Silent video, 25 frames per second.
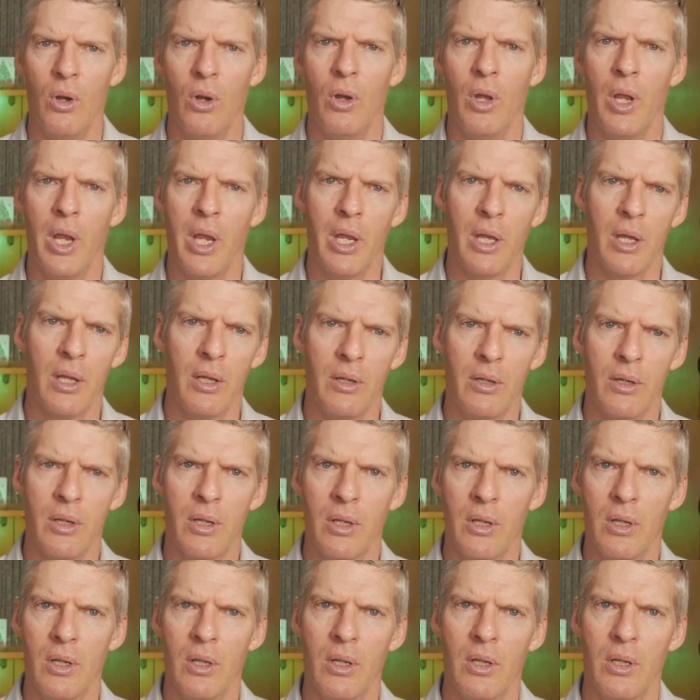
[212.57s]
And
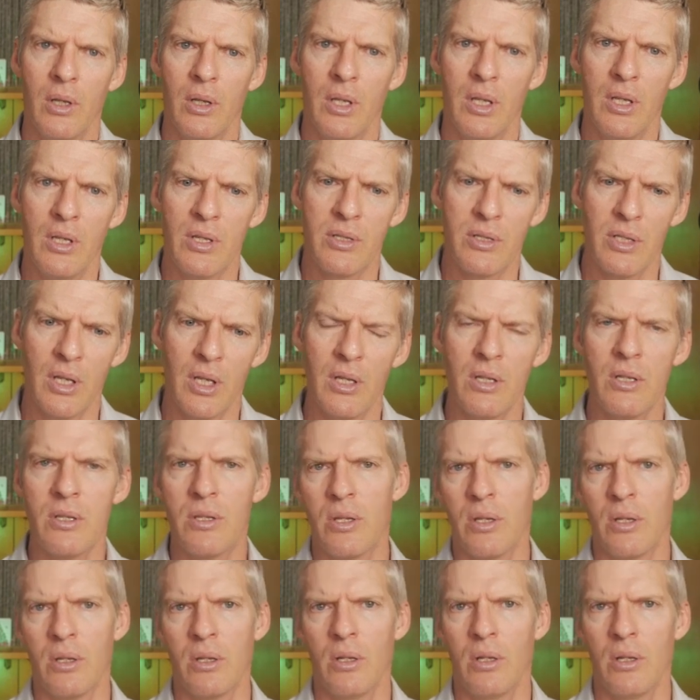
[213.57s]
his
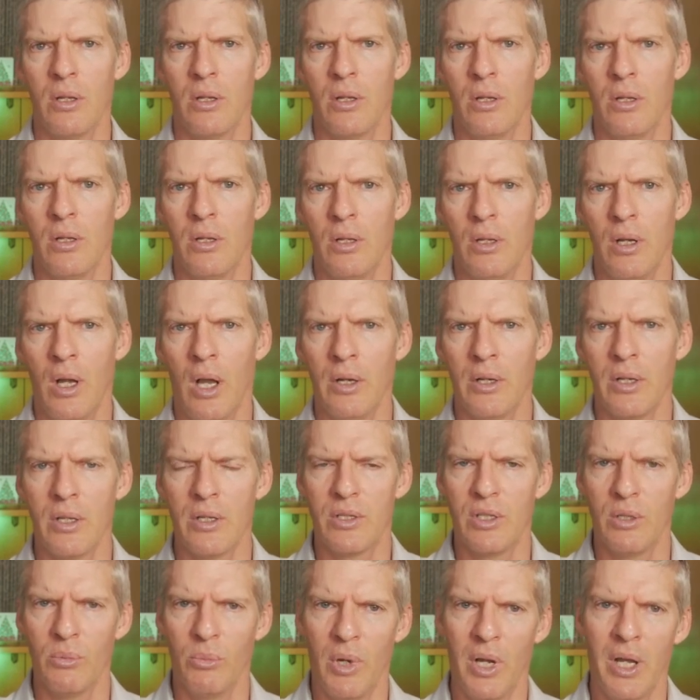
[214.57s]
son's on his
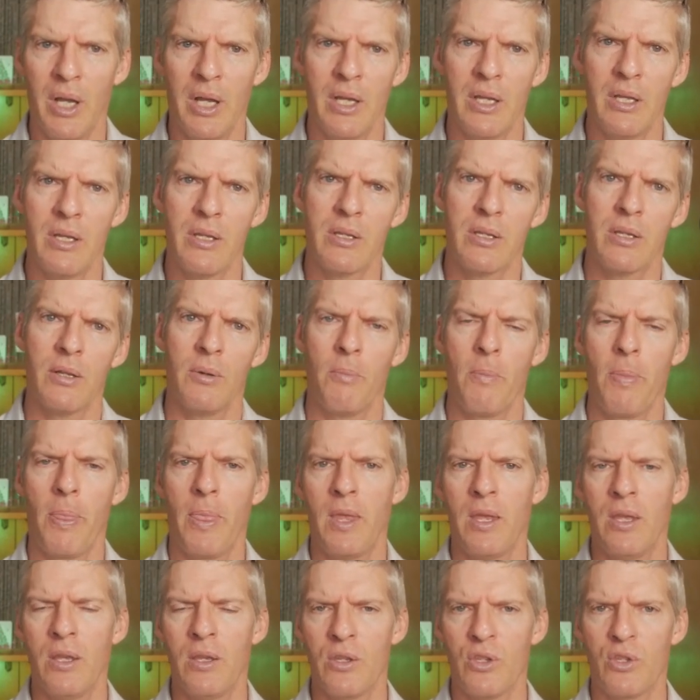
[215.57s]
demise.
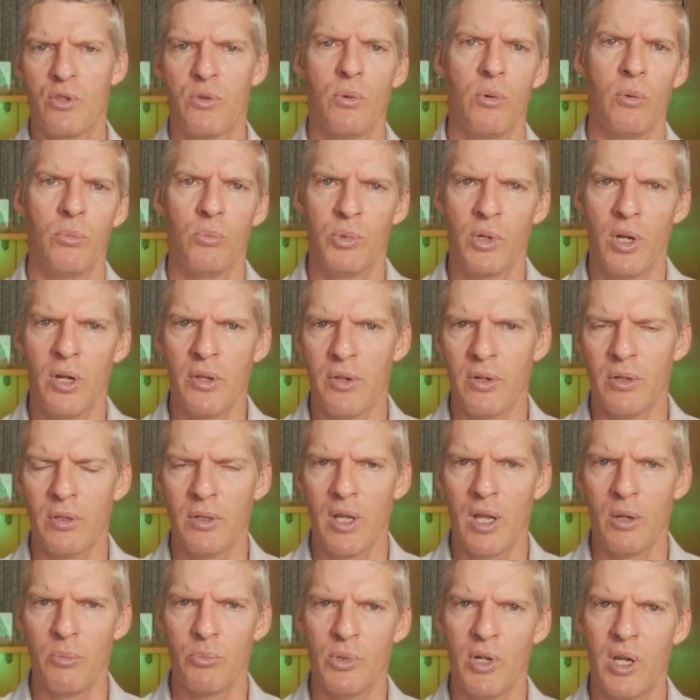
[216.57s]
His
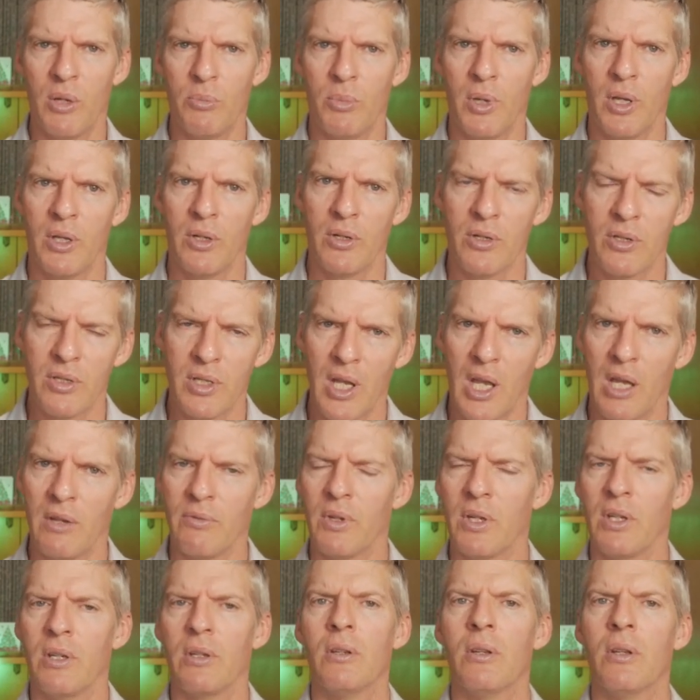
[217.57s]
brother-in-law Brett Metter's
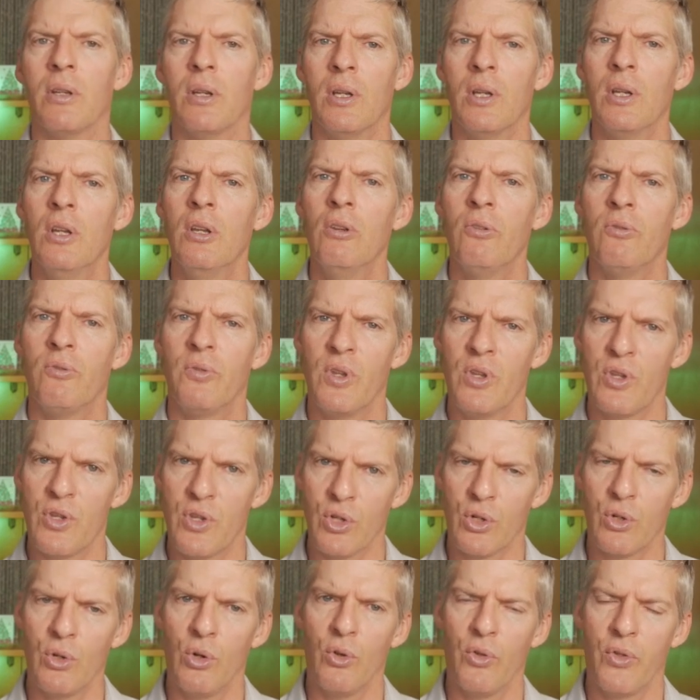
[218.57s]
having
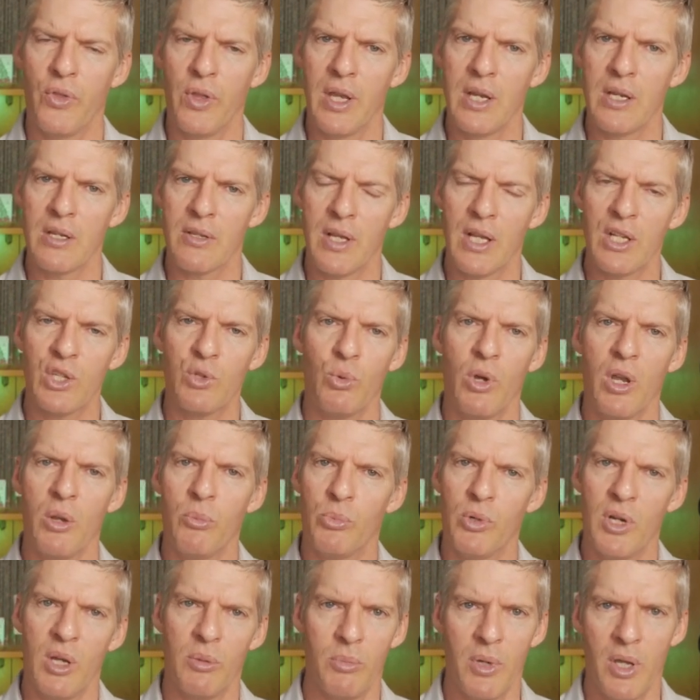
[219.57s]
physical things. That's why
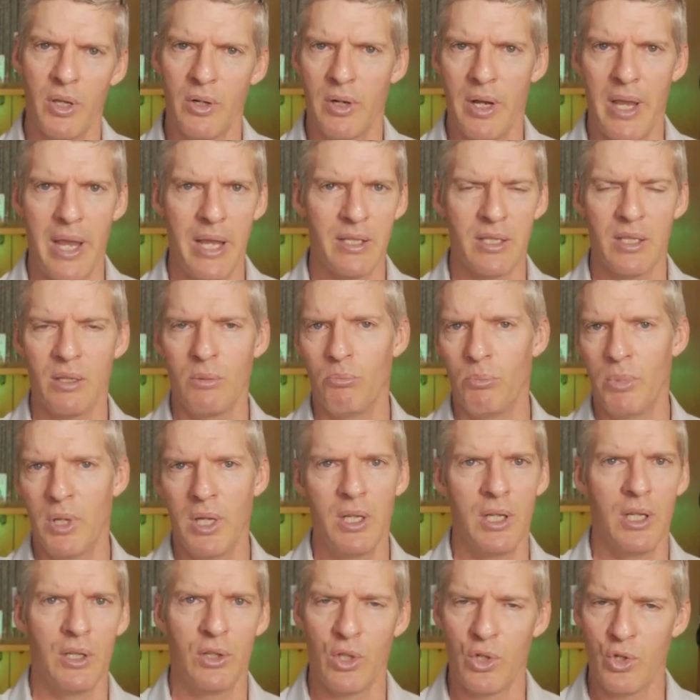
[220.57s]
Brett Metter hasn't
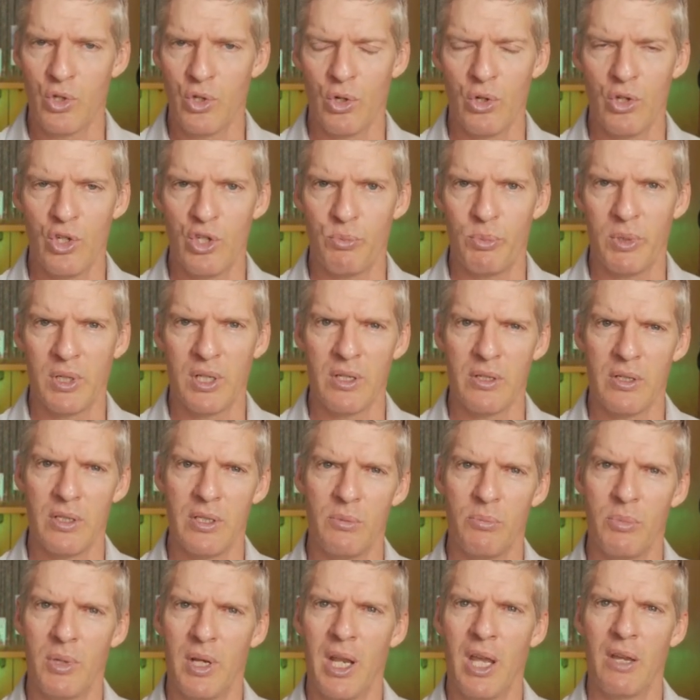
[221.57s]
been at the church, because
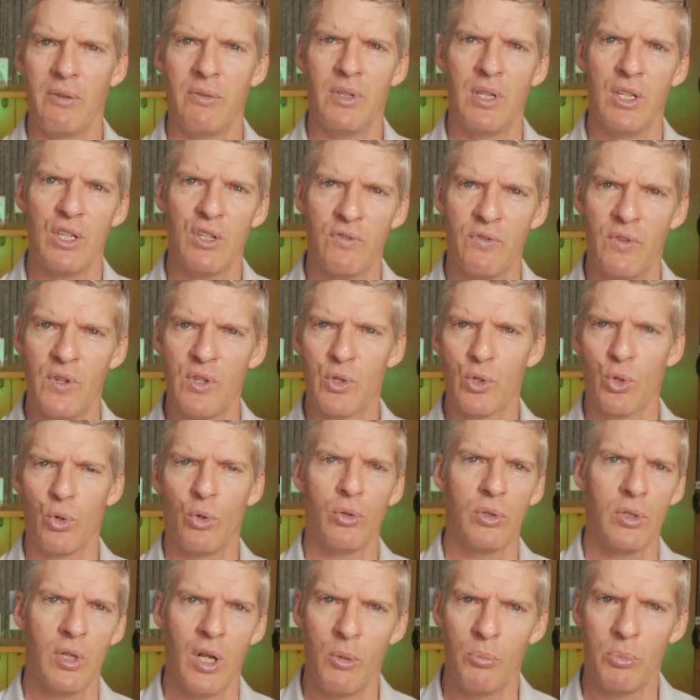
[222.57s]
he's been having these physical
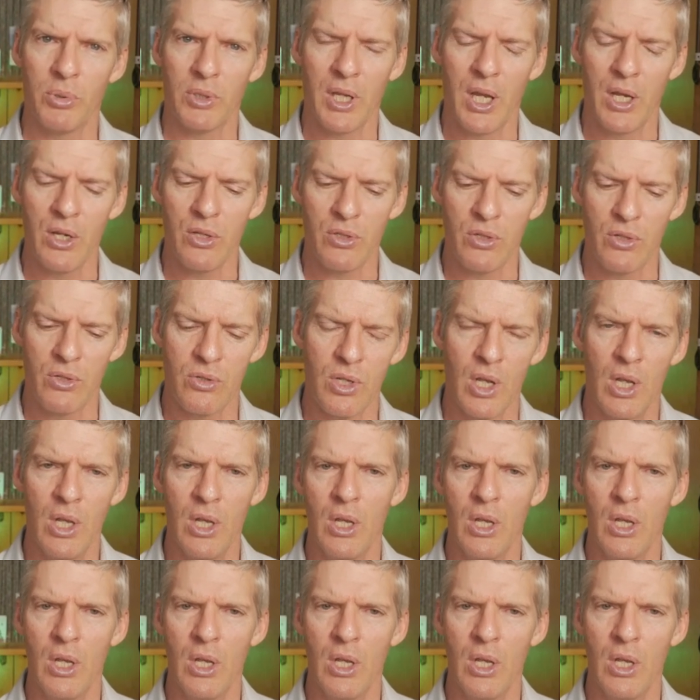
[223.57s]
complications.